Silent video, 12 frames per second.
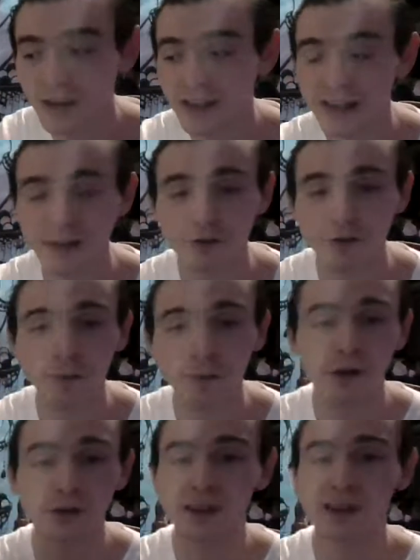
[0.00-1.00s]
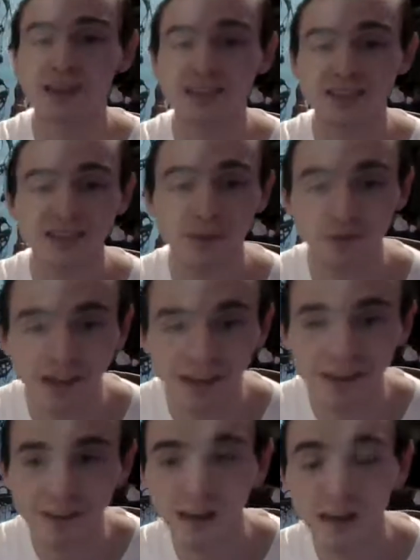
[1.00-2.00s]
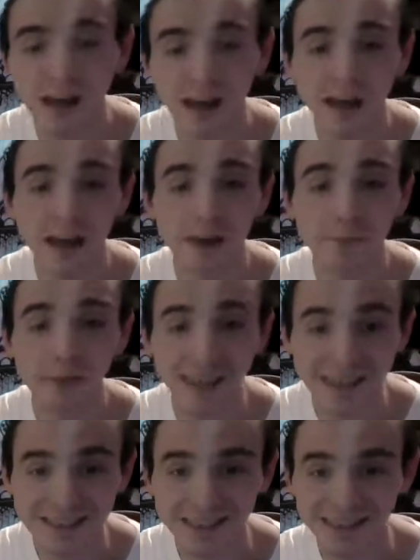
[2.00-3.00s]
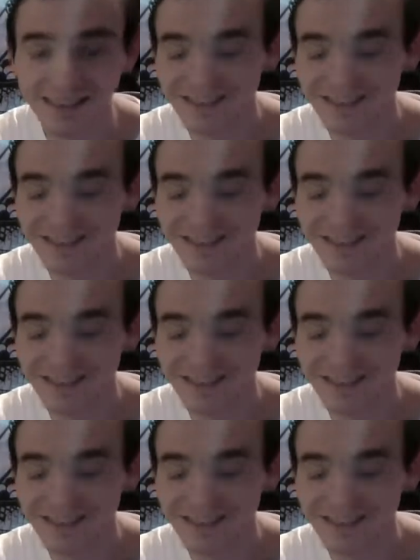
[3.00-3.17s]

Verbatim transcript: and you're rebirthing into something amazing.